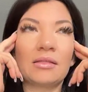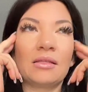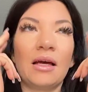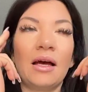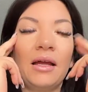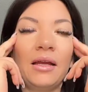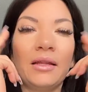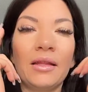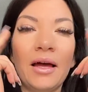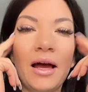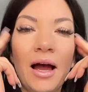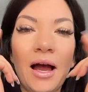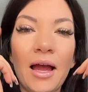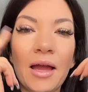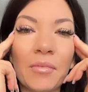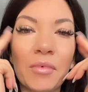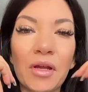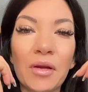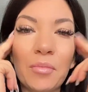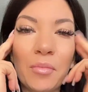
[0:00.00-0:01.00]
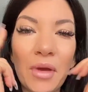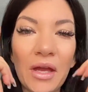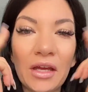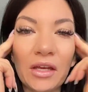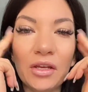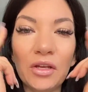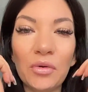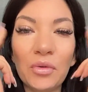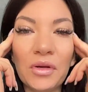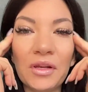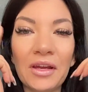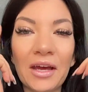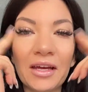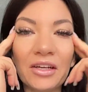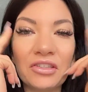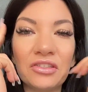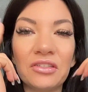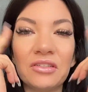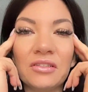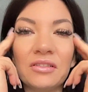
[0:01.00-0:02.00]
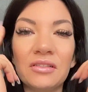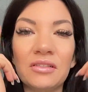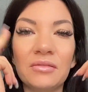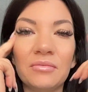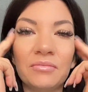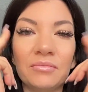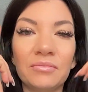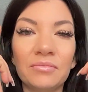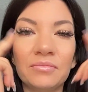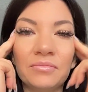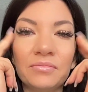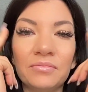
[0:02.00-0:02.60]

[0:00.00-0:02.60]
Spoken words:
Side of the eye, I'm going to make new connections.